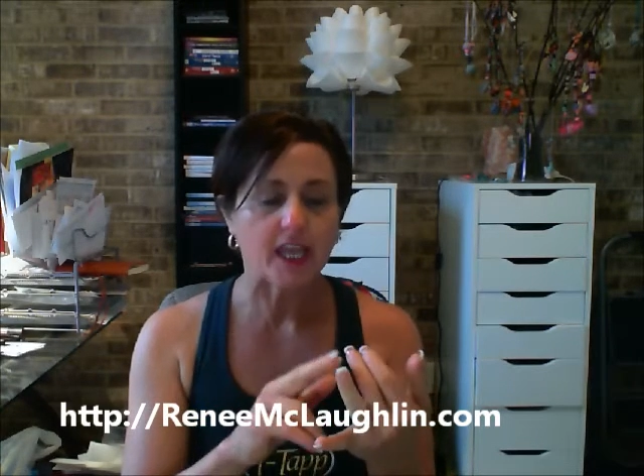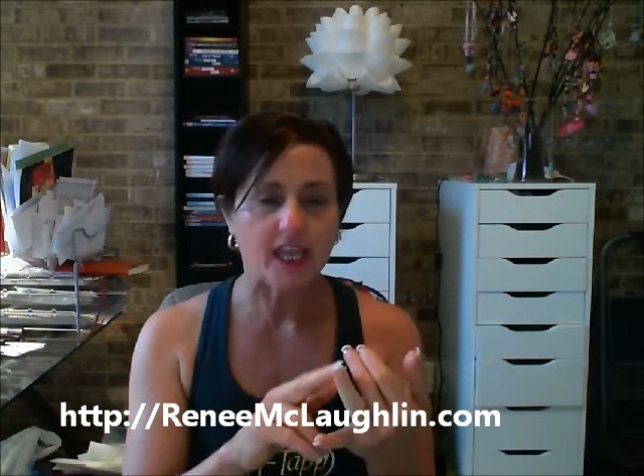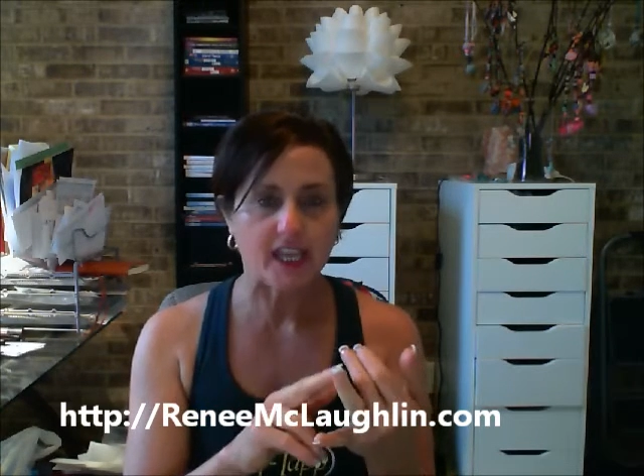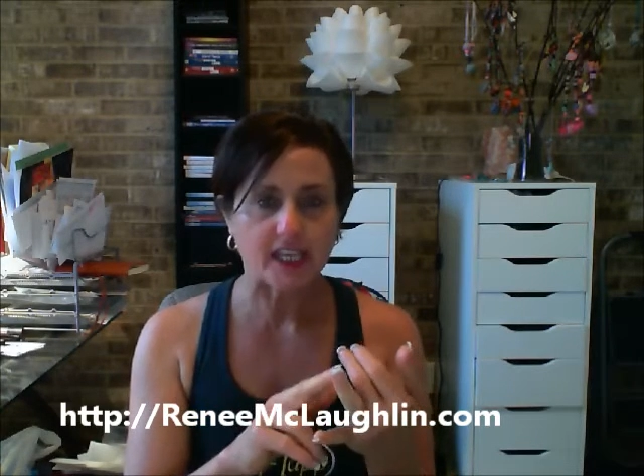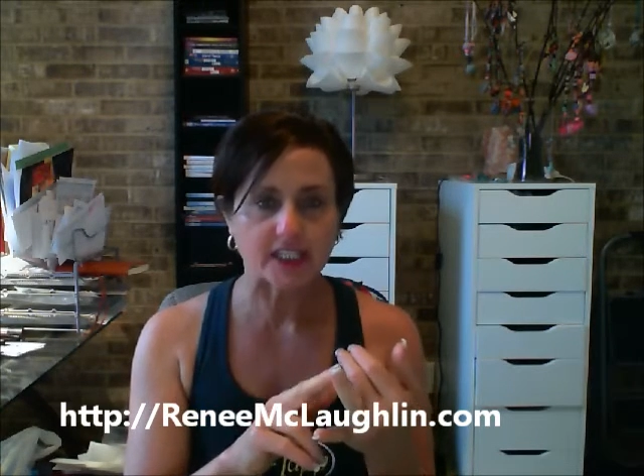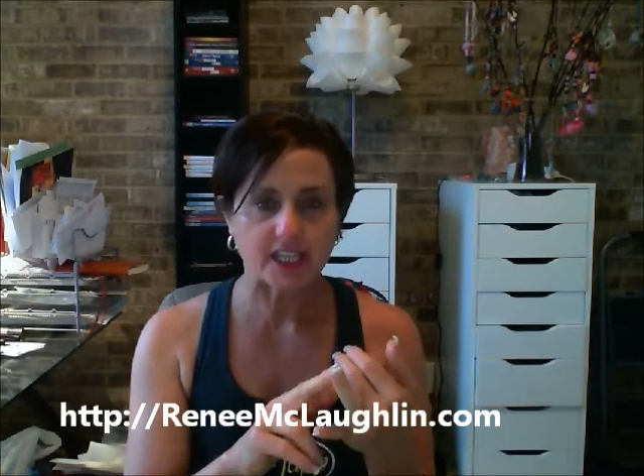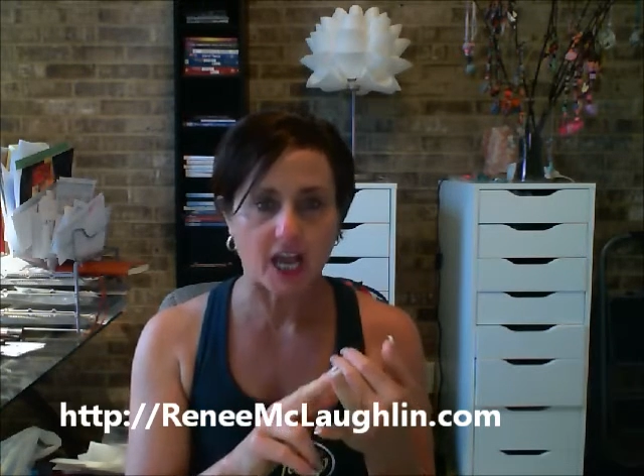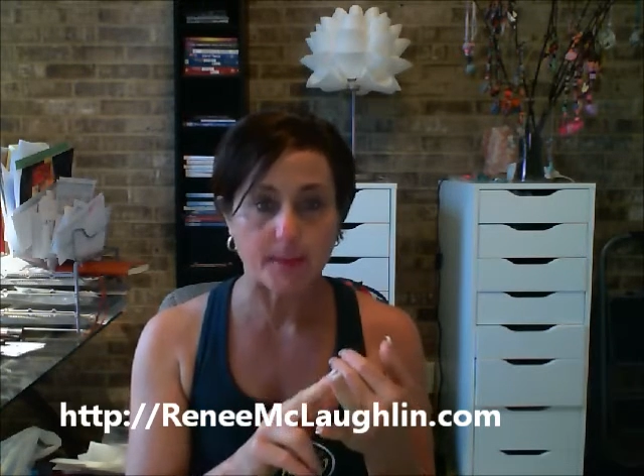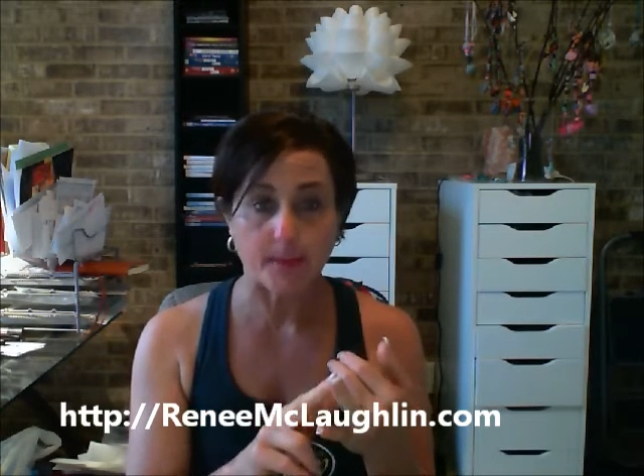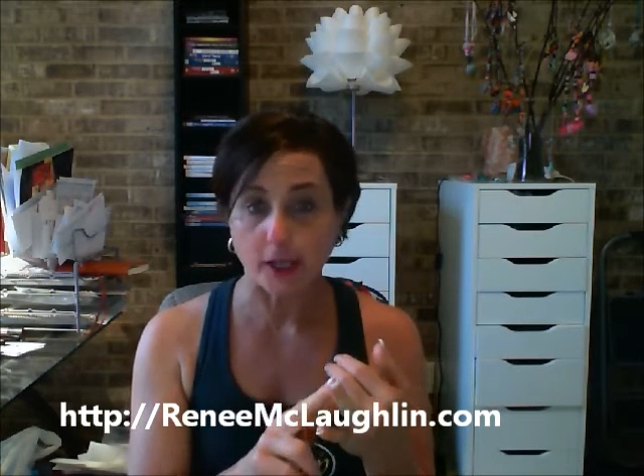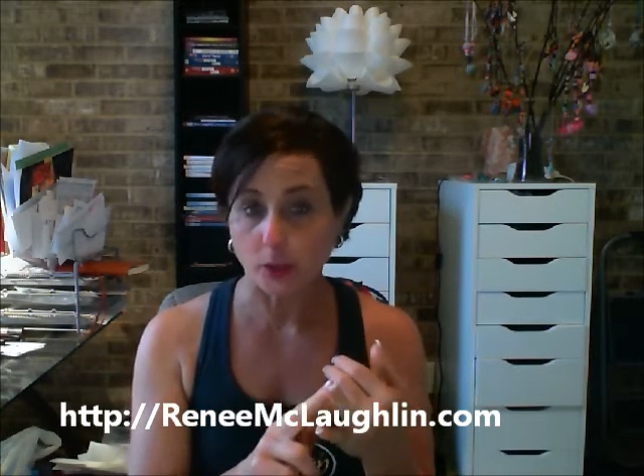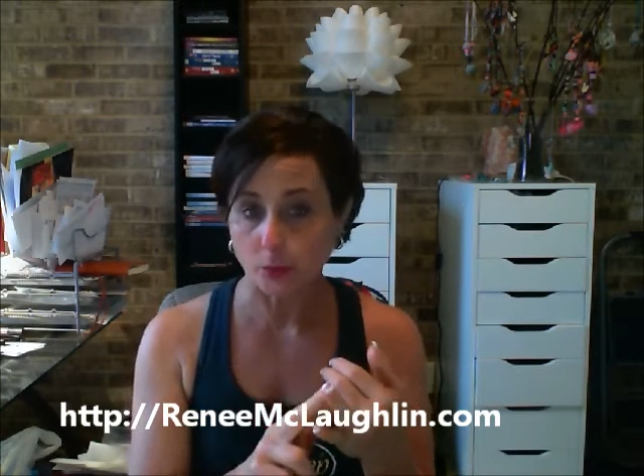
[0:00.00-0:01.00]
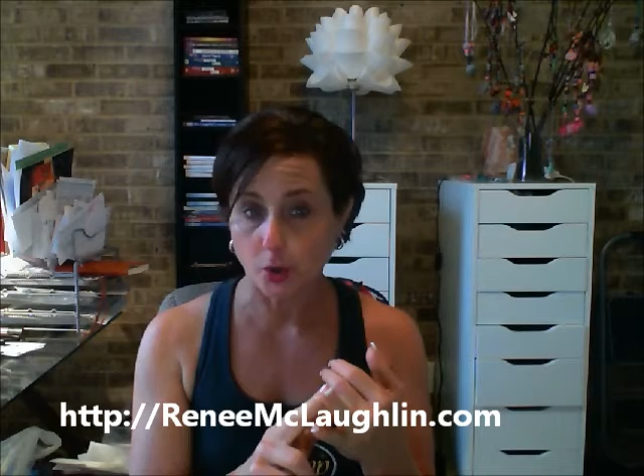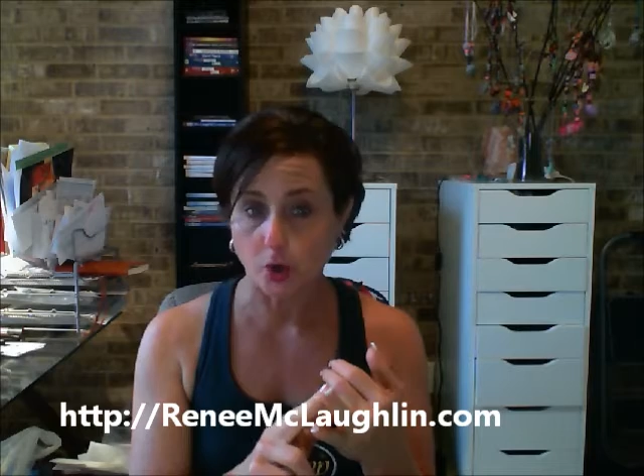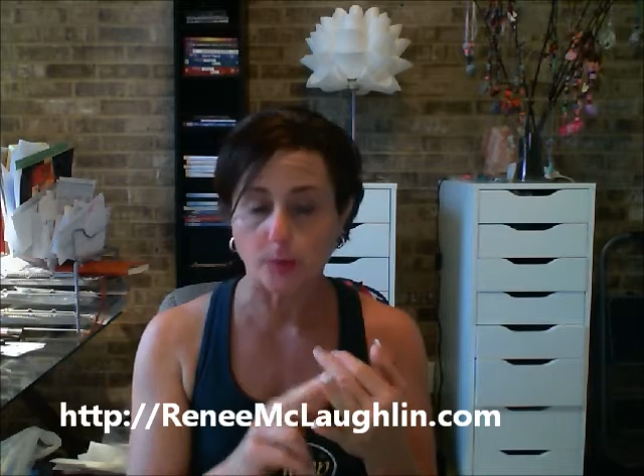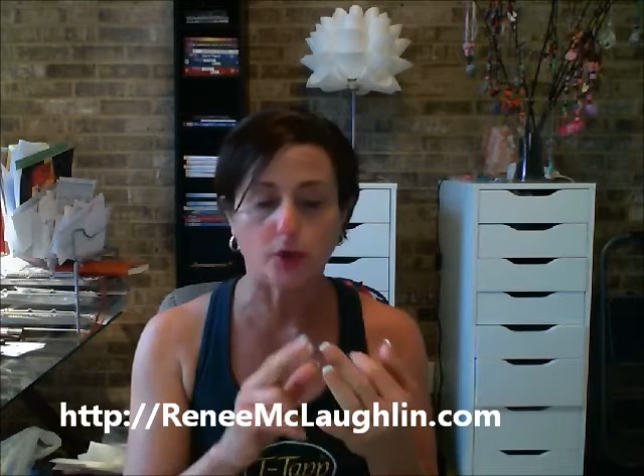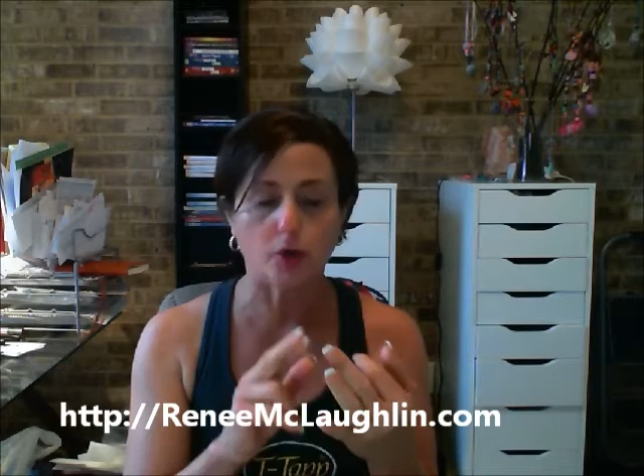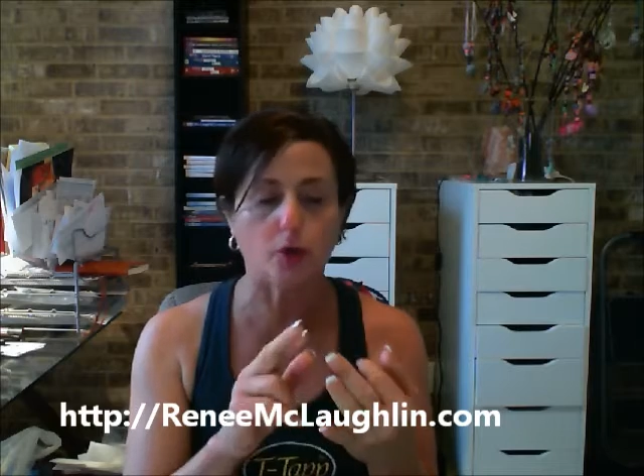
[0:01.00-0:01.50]

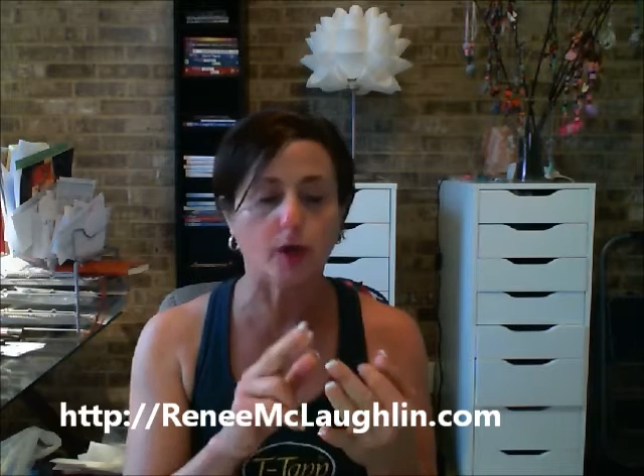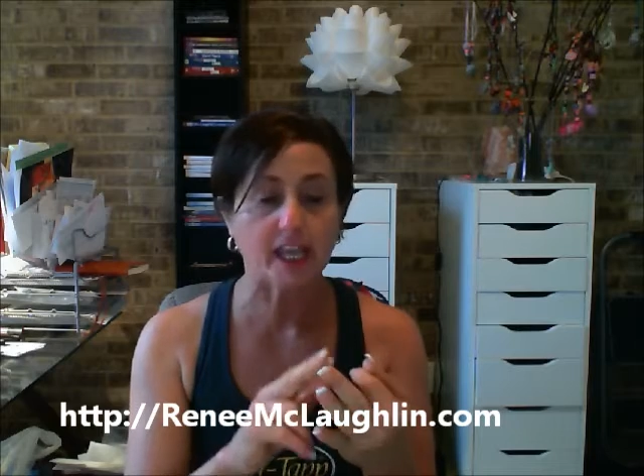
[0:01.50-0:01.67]
antimicrobial,